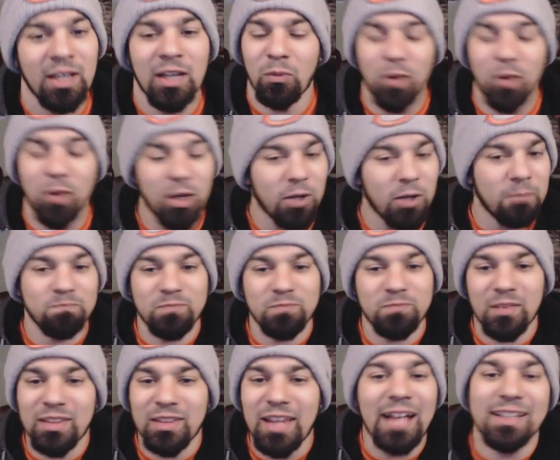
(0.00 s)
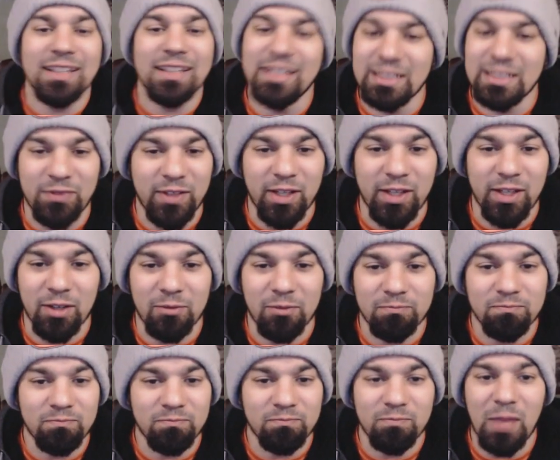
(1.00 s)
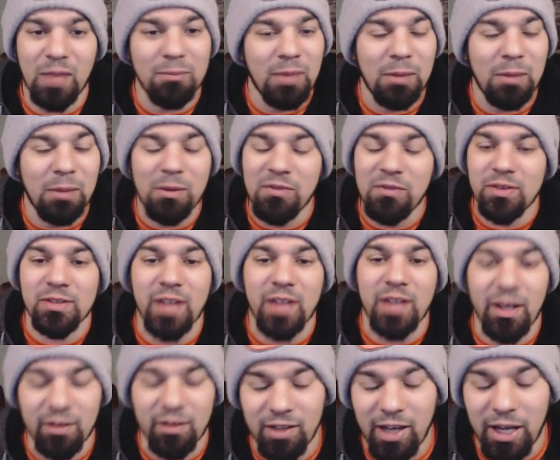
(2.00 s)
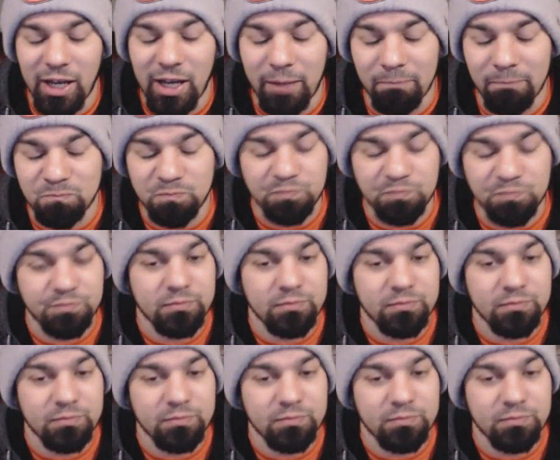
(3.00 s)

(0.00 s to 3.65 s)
Well, not in this video. Maybe if you go down the line.